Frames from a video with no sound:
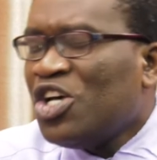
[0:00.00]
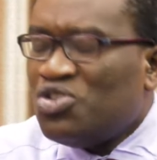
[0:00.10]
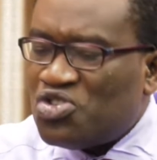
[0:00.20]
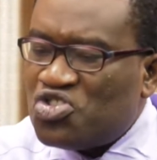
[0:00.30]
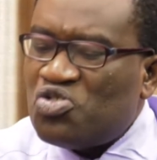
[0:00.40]
You
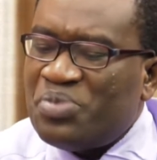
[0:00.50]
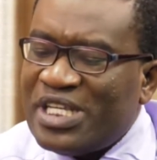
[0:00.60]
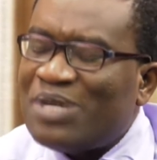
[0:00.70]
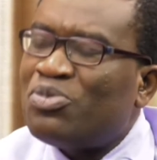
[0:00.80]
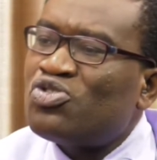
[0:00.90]
should be
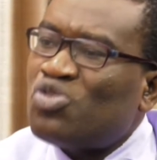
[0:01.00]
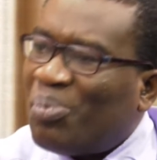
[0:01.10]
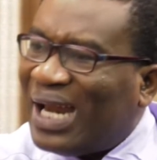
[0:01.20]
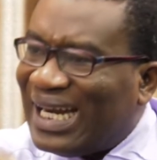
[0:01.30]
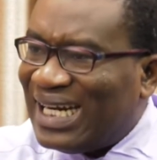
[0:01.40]
able to
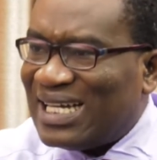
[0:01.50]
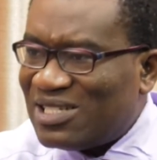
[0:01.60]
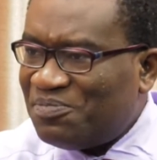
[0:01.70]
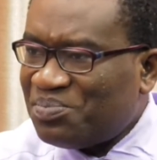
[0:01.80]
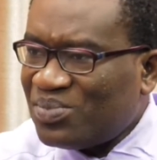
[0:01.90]
plan that.
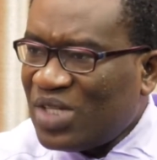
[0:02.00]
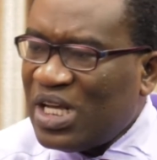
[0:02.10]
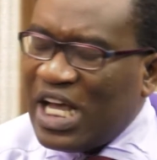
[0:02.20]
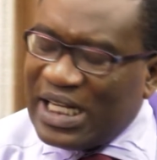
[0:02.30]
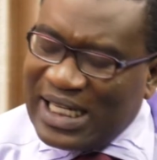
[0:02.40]

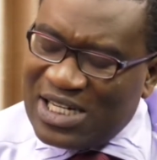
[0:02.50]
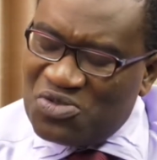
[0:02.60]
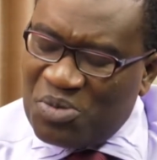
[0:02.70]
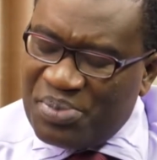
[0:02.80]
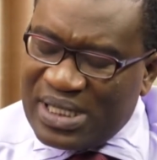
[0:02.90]
That is
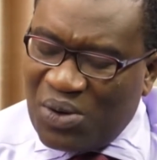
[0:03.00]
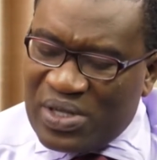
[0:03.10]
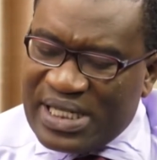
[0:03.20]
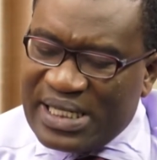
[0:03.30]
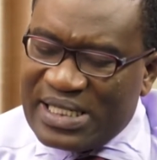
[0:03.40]
what Peter
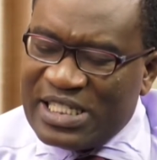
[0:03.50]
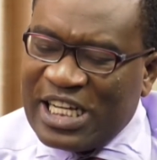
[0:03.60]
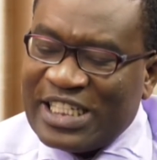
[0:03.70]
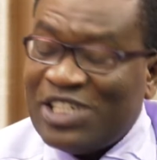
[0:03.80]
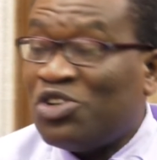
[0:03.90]
was hinting
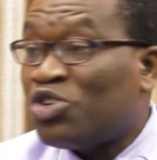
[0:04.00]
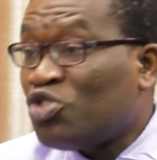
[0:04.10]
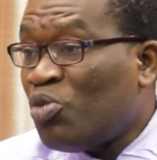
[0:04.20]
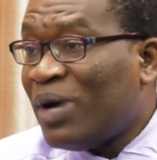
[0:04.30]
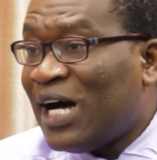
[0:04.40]
that in
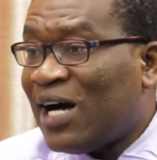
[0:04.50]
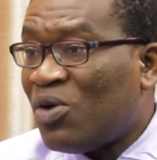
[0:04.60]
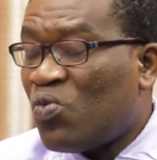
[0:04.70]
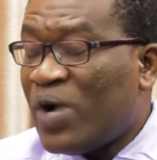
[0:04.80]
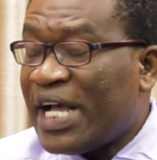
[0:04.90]
October,
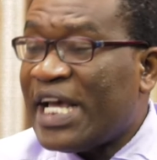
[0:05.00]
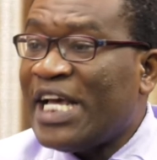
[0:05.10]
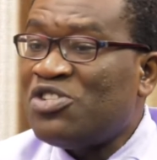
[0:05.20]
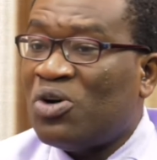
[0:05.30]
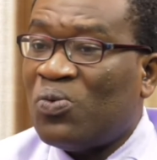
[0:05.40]
we're
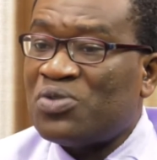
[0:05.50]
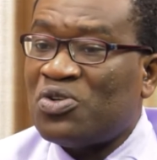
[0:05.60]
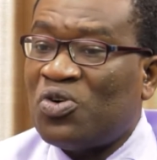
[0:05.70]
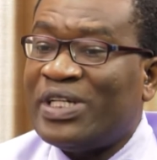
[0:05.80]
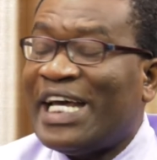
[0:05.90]
engaged on what we
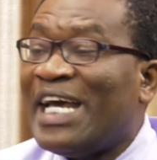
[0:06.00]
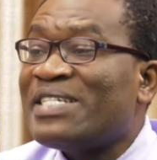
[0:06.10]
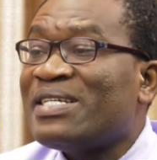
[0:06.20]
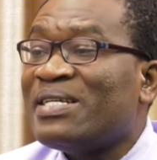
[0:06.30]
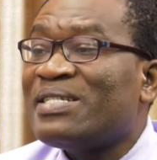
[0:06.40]
call the
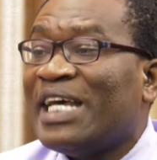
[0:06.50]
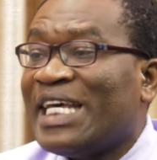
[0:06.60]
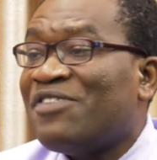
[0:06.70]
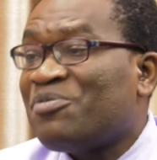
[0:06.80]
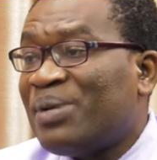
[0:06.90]
estate and
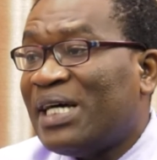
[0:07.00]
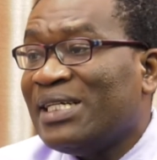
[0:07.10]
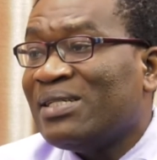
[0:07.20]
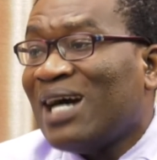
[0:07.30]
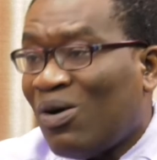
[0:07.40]
gift
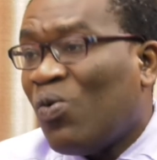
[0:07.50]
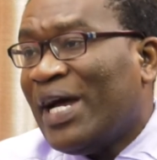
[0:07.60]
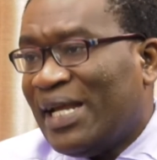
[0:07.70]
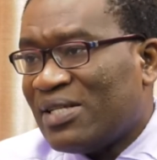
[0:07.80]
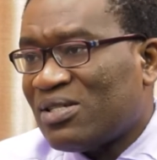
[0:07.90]
planning awareness.